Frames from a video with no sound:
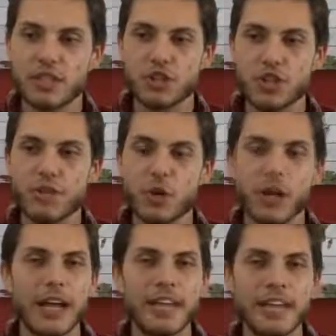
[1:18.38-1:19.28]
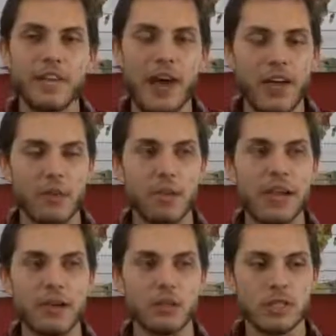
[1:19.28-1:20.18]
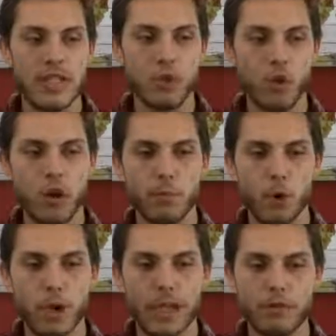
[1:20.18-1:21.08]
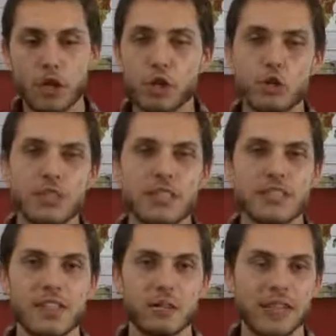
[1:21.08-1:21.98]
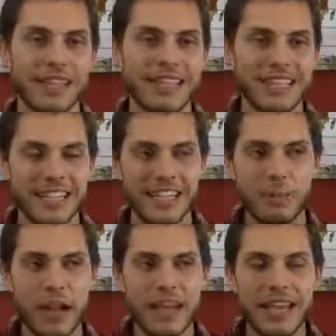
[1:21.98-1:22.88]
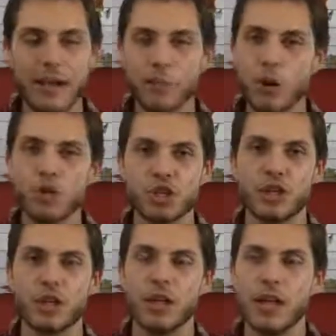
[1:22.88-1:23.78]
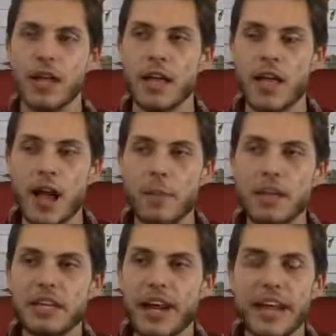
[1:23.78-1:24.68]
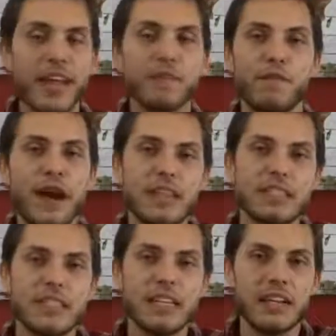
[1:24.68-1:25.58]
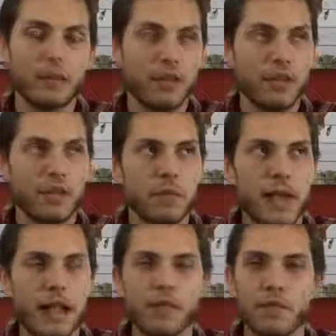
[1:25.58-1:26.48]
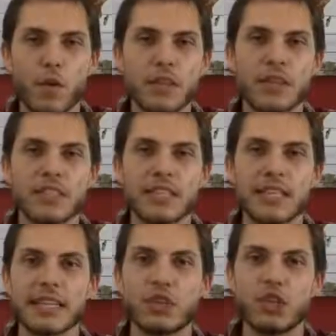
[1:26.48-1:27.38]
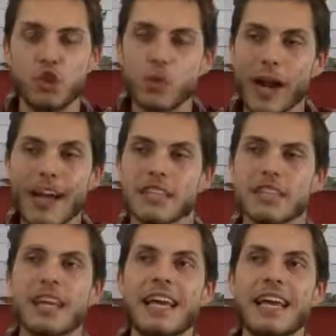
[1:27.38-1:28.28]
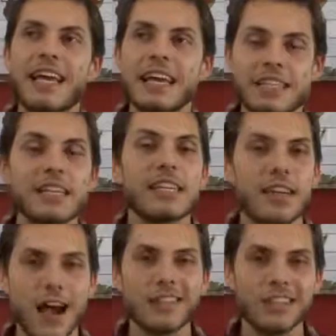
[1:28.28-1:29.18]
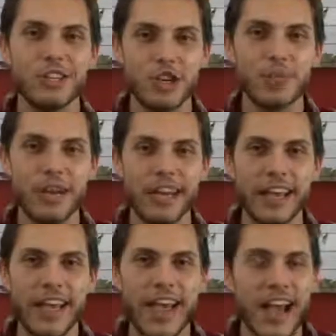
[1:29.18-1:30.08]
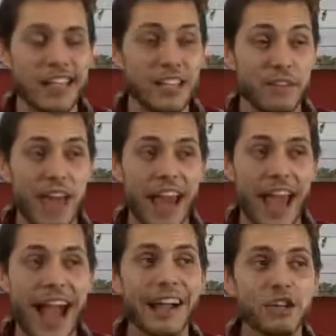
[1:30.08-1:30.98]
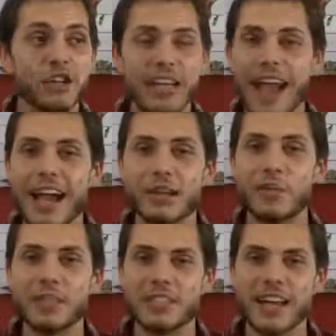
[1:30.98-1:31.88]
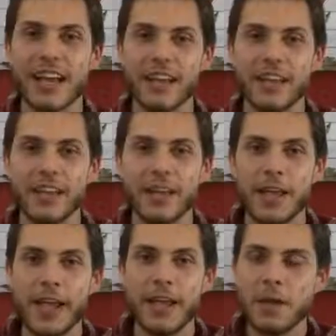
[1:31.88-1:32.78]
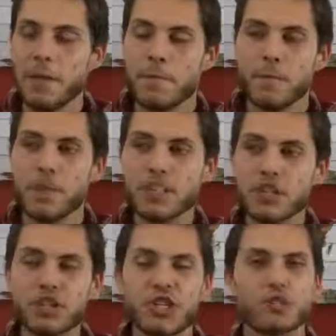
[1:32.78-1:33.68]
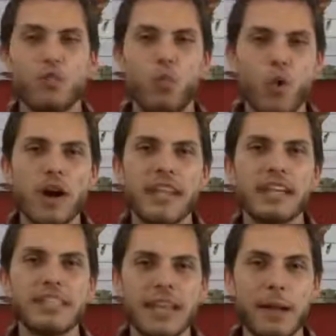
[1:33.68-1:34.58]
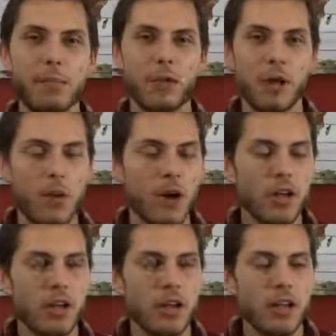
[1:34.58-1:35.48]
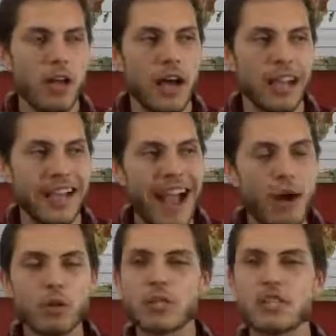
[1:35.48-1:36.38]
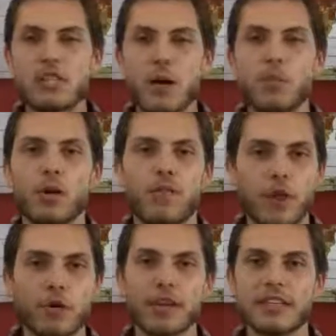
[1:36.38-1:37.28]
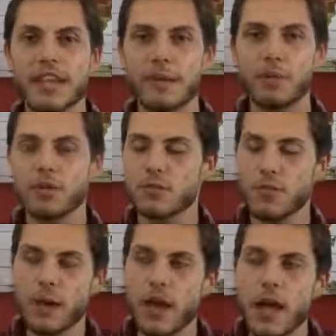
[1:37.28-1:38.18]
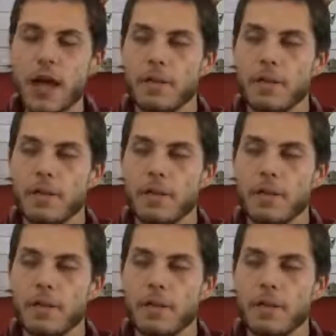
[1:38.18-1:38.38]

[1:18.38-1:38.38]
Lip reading: should give you an idea of how the media will take one point and reduce it to something that's clickbaity and emotional. I mean, Dianne Feinstein, I believe from California, said that the US isn't Nazi Germany, as if that actually had to be said. And this is just one example among a countless number of other examples, but